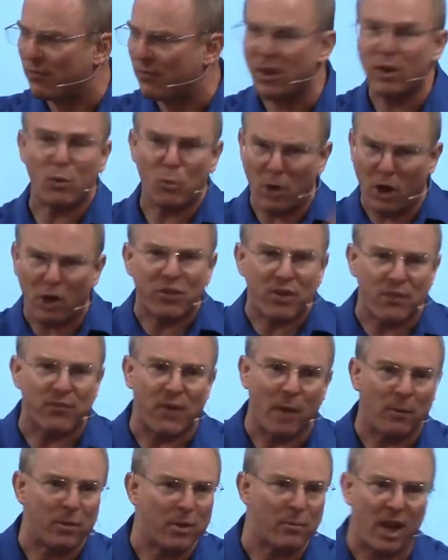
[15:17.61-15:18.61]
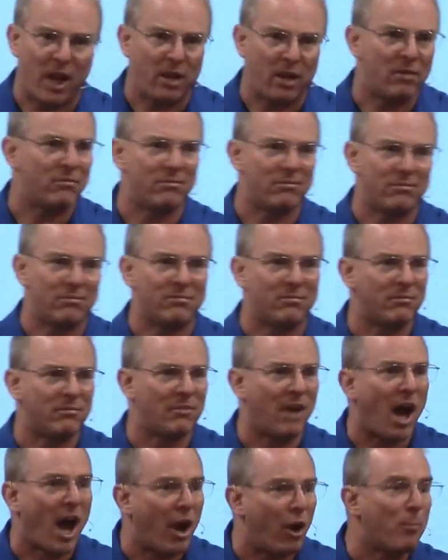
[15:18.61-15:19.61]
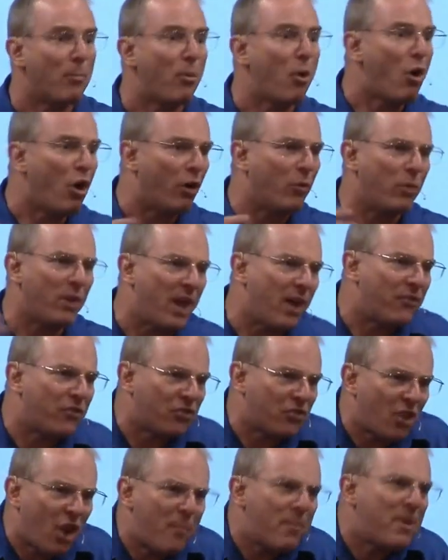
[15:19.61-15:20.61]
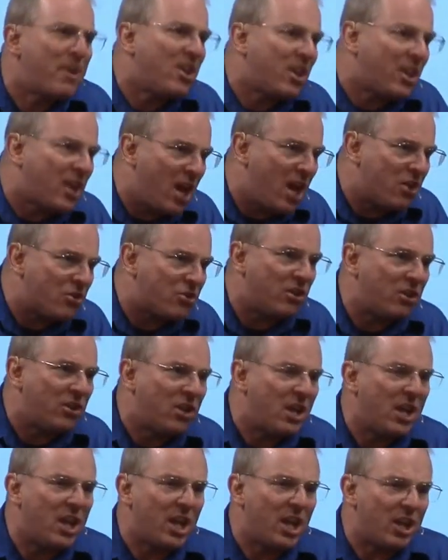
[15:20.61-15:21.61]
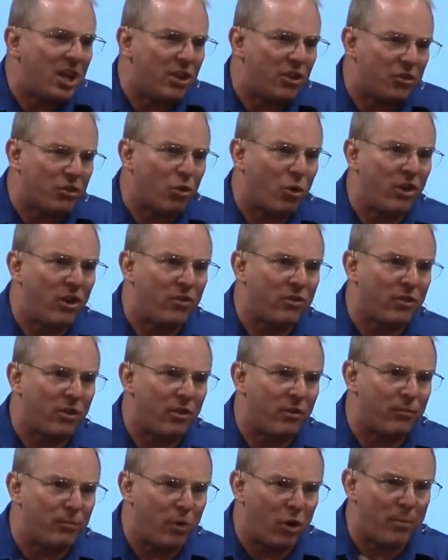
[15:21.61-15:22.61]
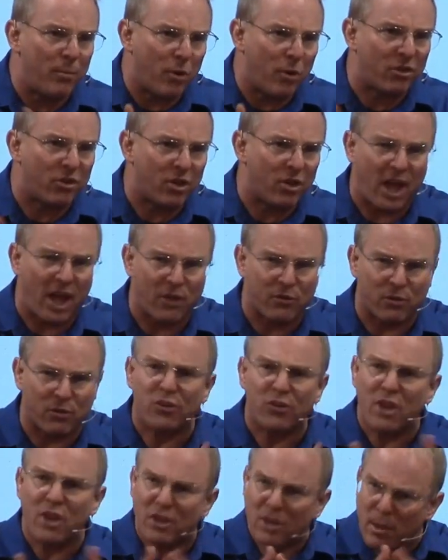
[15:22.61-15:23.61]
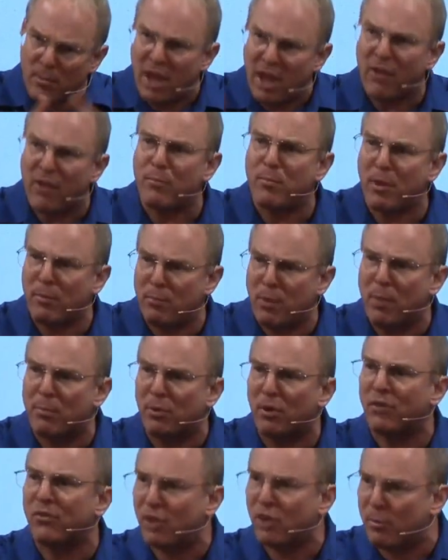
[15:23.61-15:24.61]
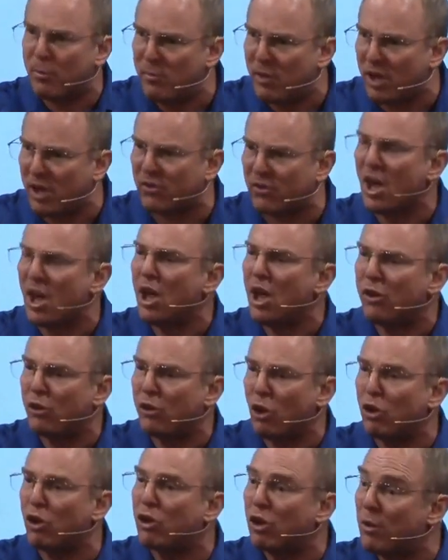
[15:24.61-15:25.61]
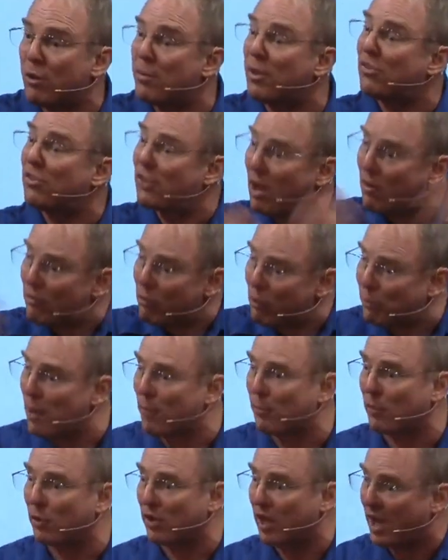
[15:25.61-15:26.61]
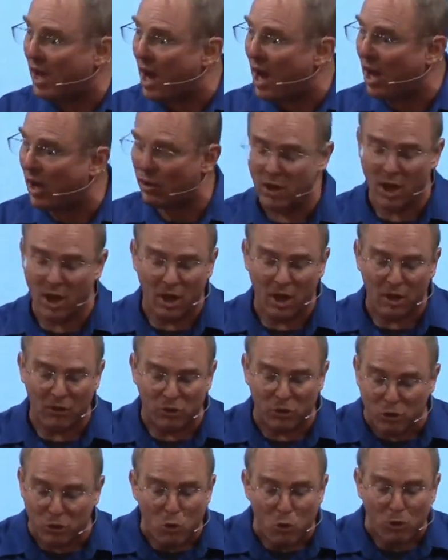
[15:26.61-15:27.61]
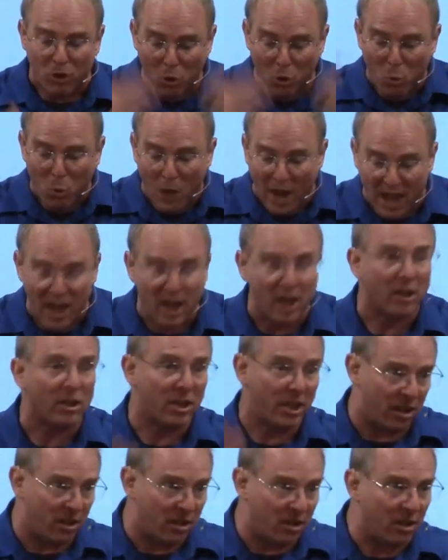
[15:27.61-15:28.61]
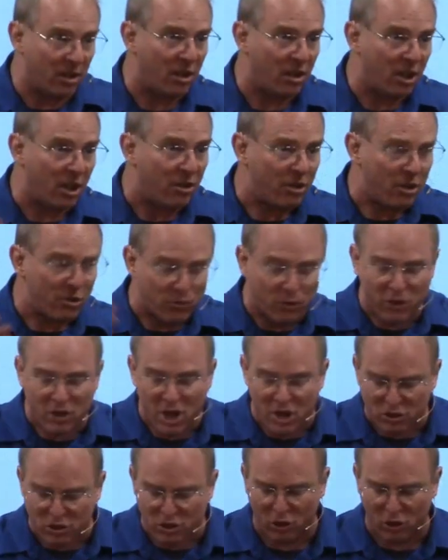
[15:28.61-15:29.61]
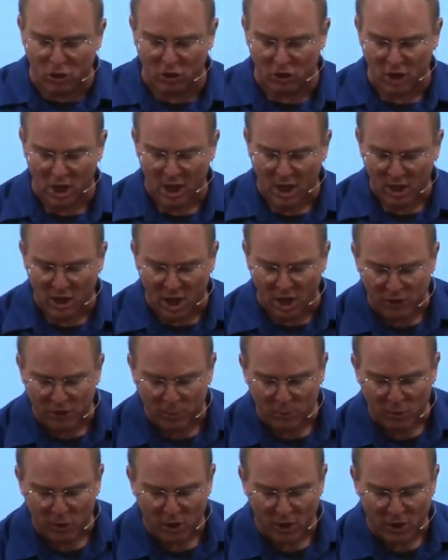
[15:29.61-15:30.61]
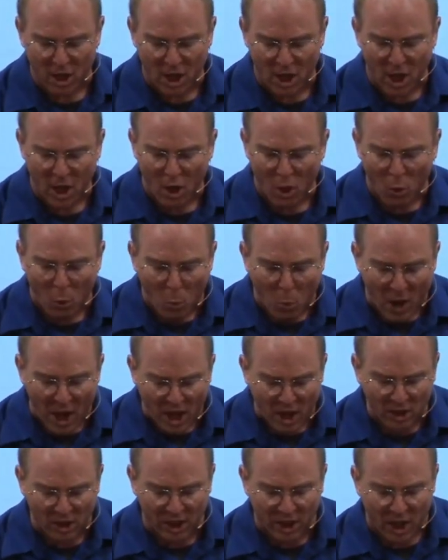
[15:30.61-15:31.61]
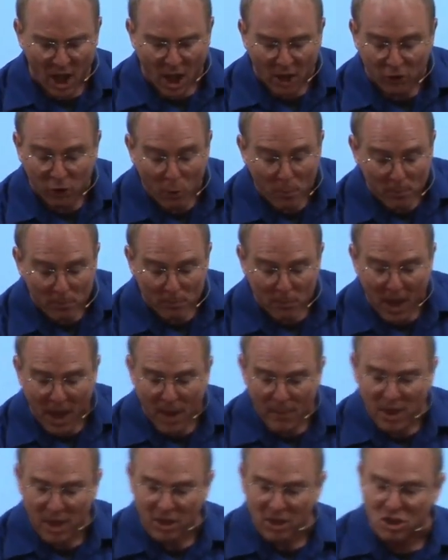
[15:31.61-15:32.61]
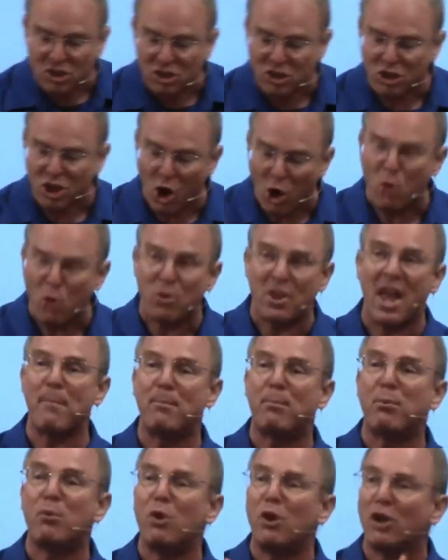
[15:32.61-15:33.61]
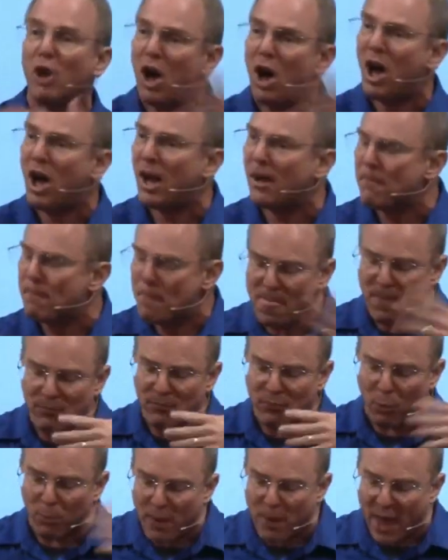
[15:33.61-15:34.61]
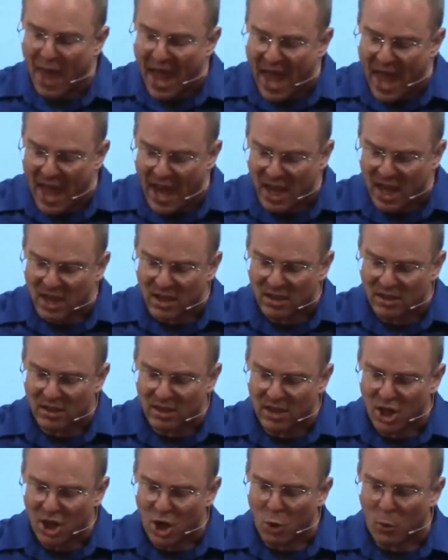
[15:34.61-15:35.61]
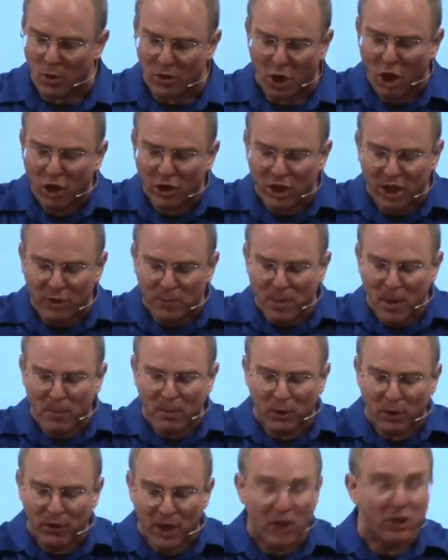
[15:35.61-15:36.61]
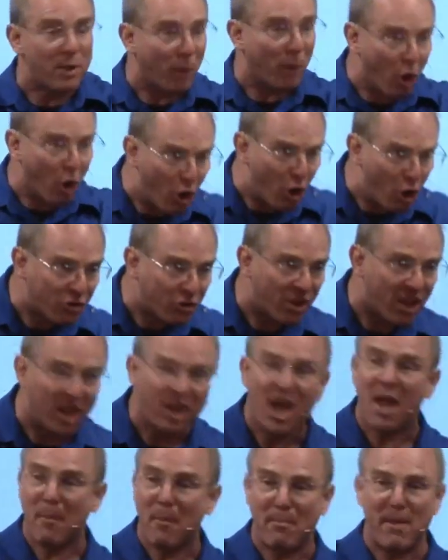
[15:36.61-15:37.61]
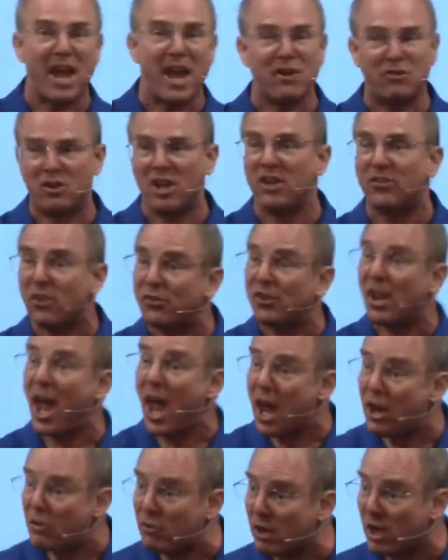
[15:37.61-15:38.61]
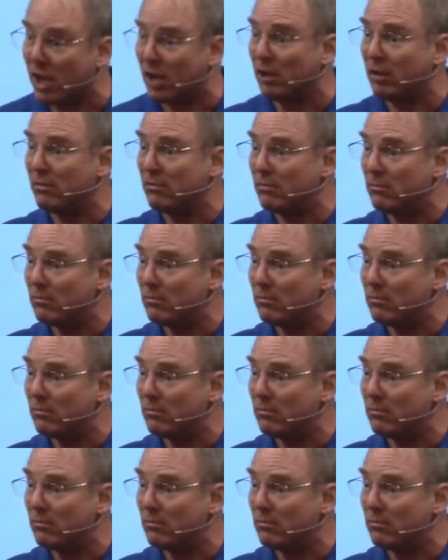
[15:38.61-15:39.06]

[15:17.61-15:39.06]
And a wealthy family might hire more. And we have some indication in the stories of Mary, Martha, and Lazarus that they may have been people of some means. So there could have been several people they hired to do the wailing, the traditional customary wailing. So maybe the show they put on for pay, with all these people around them hurting, made Jesus angry.